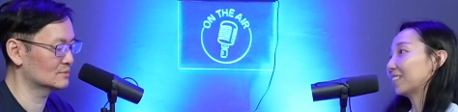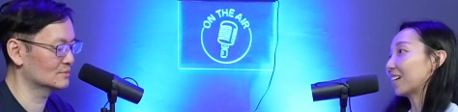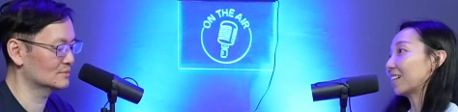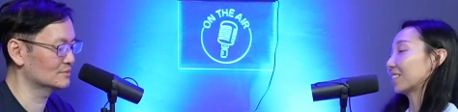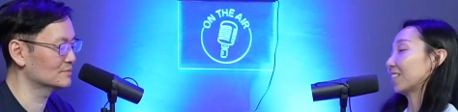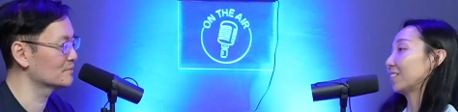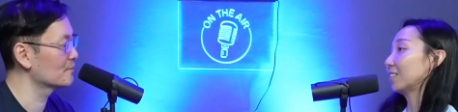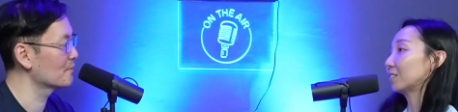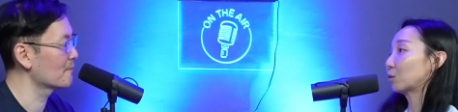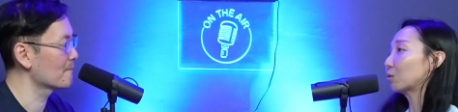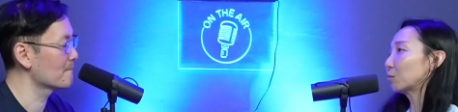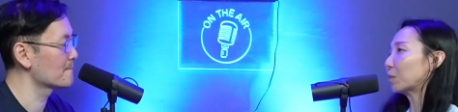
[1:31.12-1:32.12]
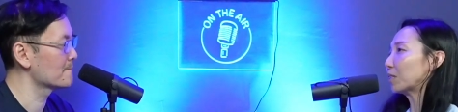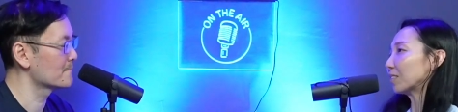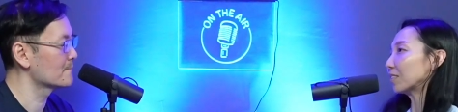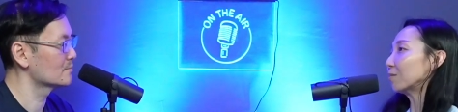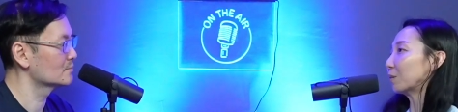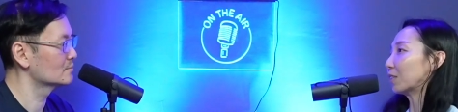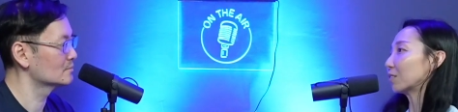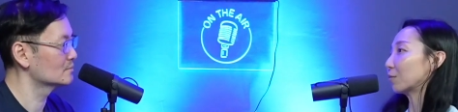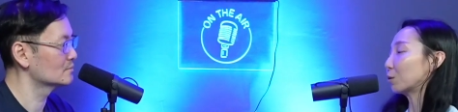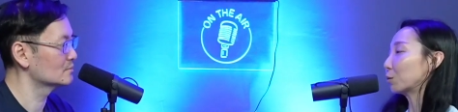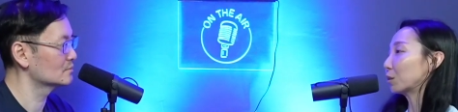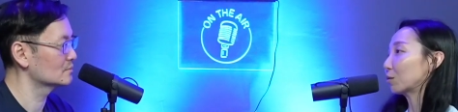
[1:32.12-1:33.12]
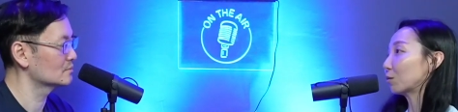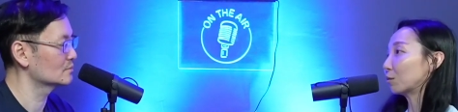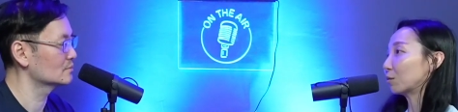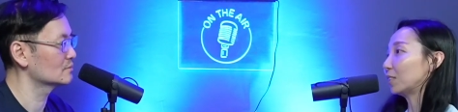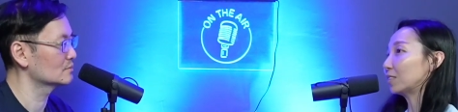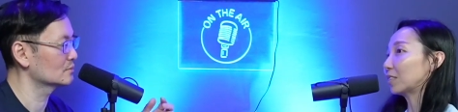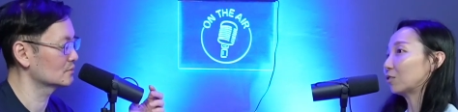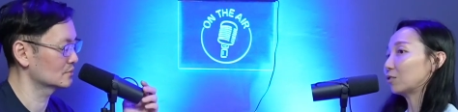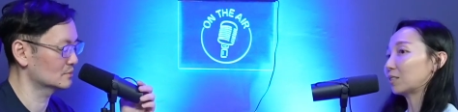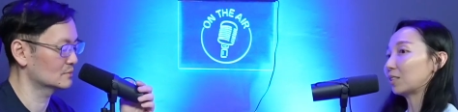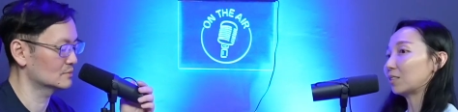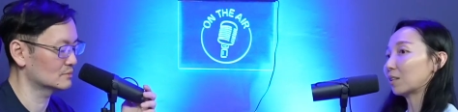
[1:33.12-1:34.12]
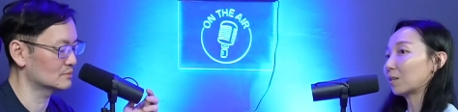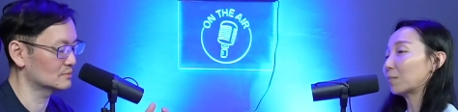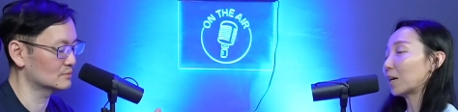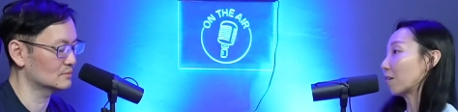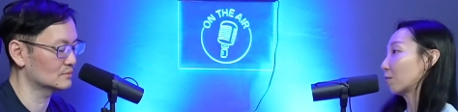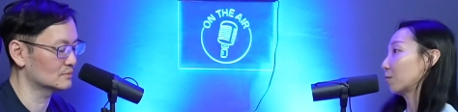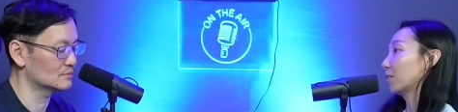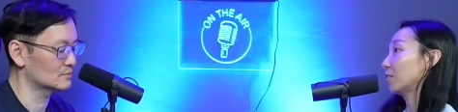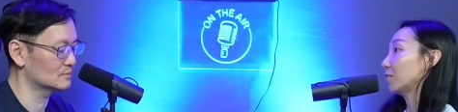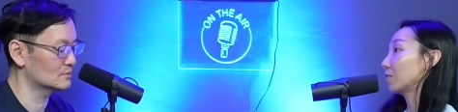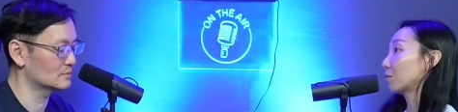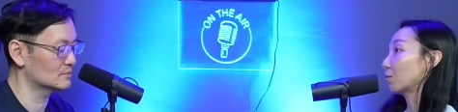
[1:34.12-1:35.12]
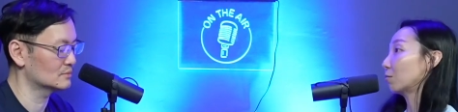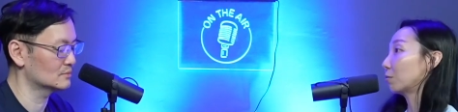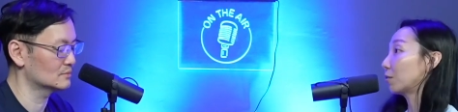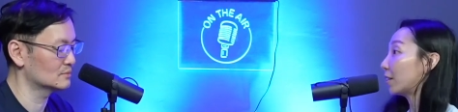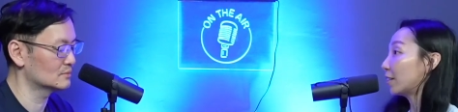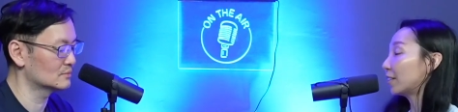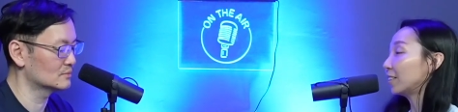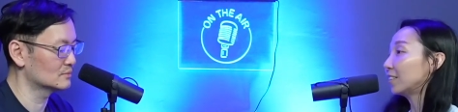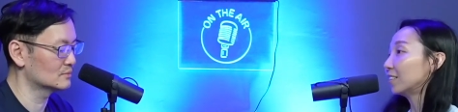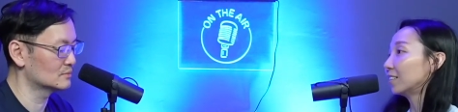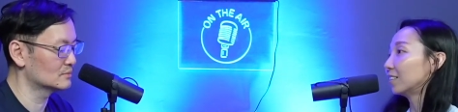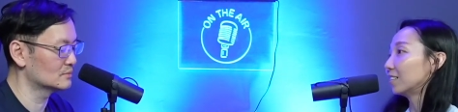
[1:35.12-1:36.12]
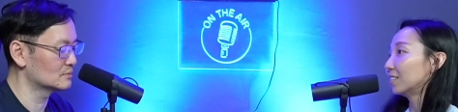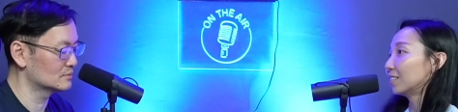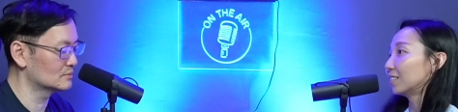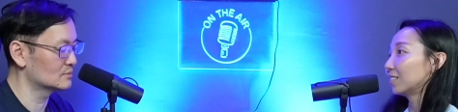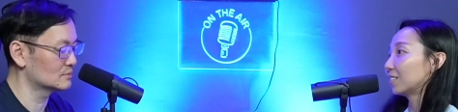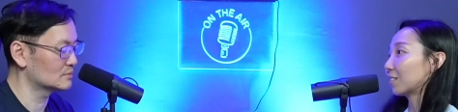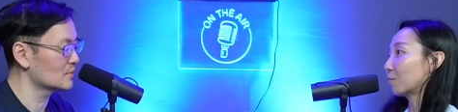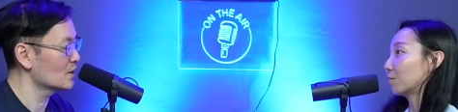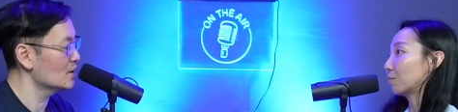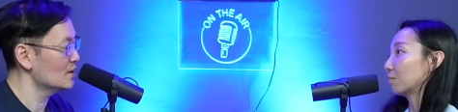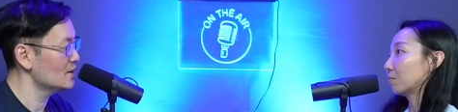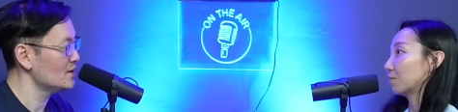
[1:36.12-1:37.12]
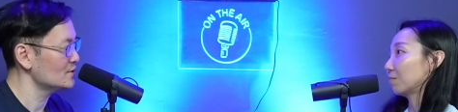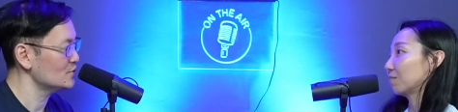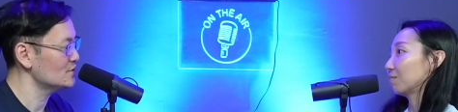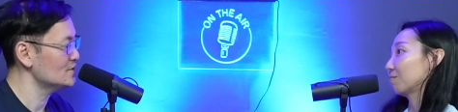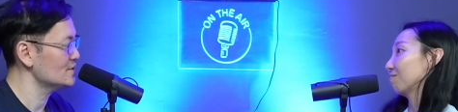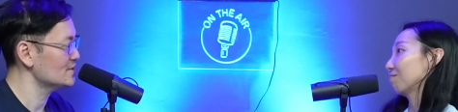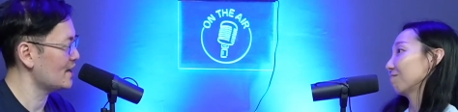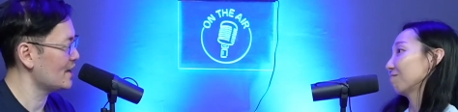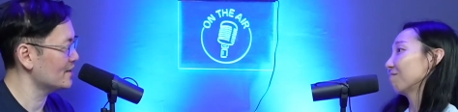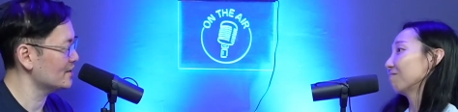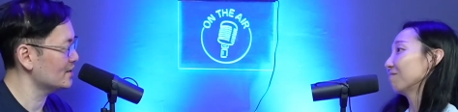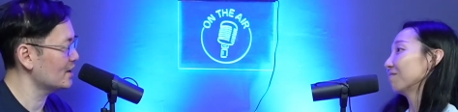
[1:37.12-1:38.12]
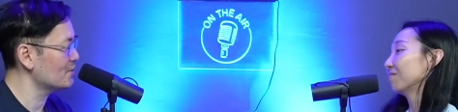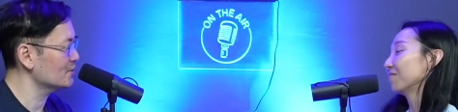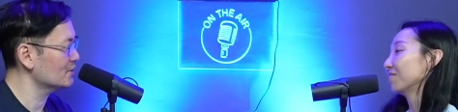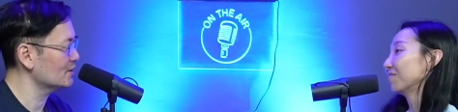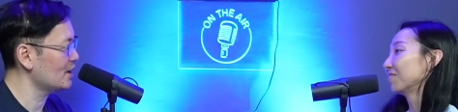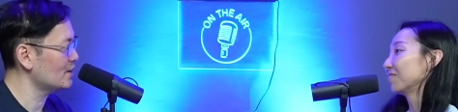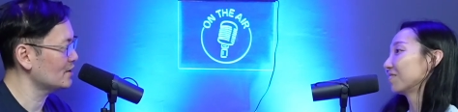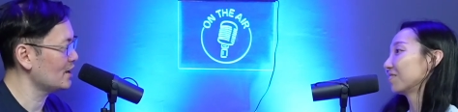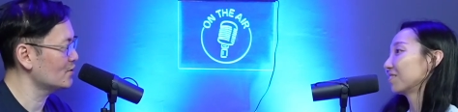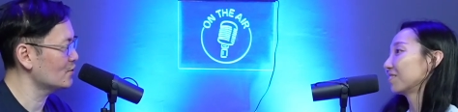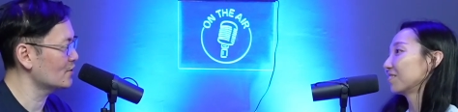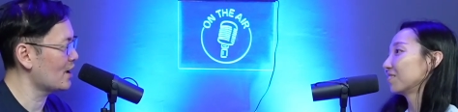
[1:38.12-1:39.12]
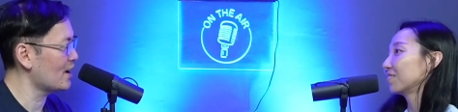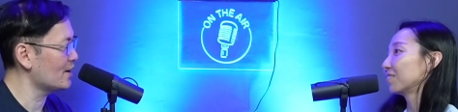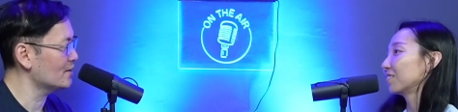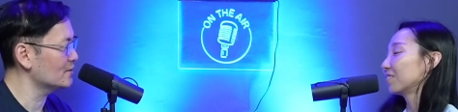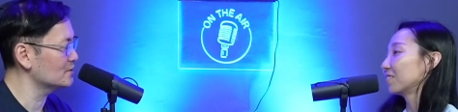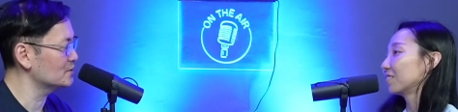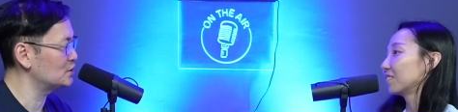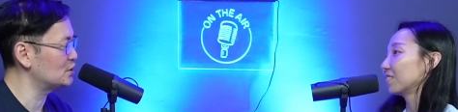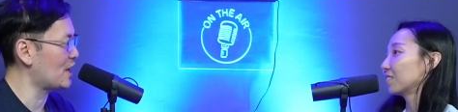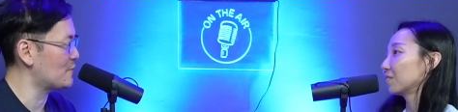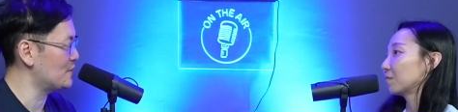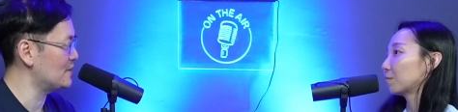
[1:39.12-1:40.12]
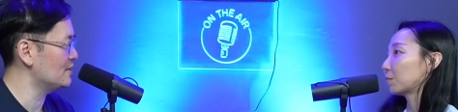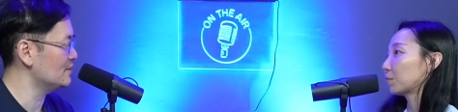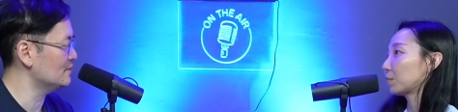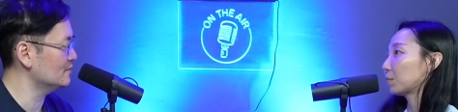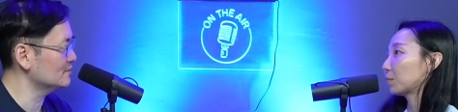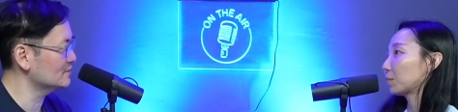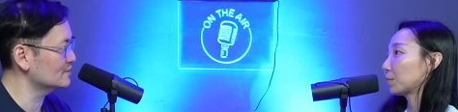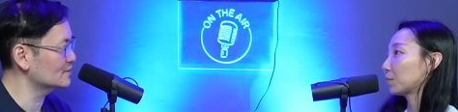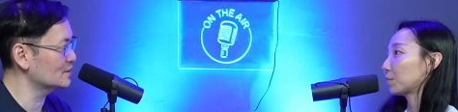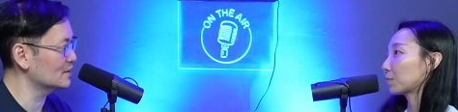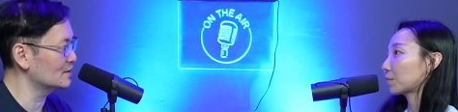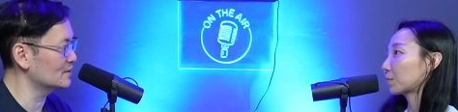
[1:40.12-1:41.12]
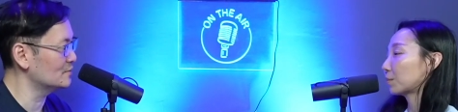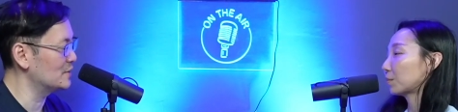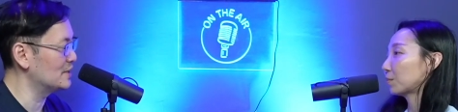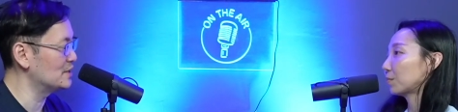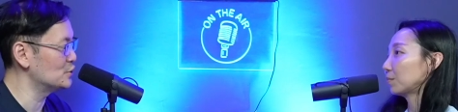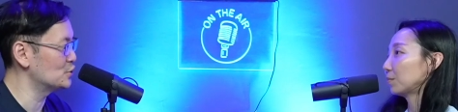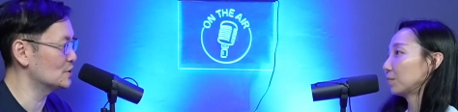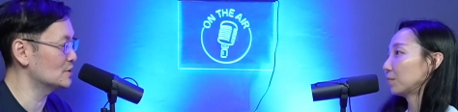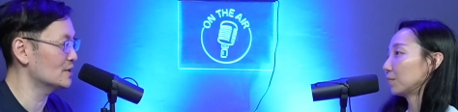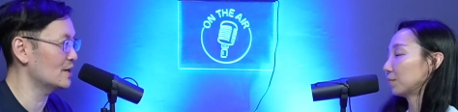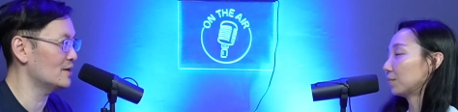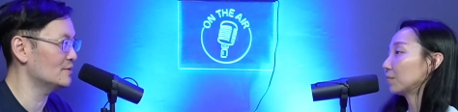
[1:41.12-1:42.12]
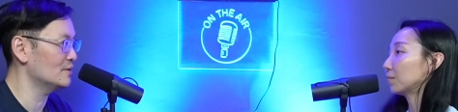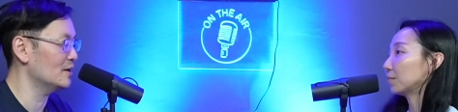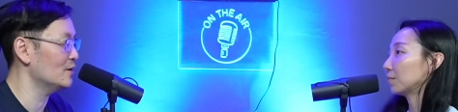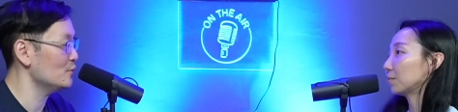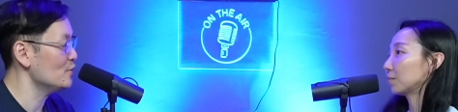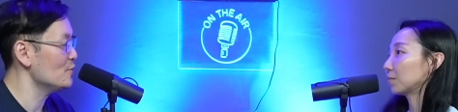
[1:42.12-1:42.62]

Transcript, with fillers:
Speaker 1: asking. So basically, because of all these sort of things, then she say some airplanes don't fly. Some
Speaker 2: yeah, she's just like kind kind of like jabbing uh, Malaysian, and and we know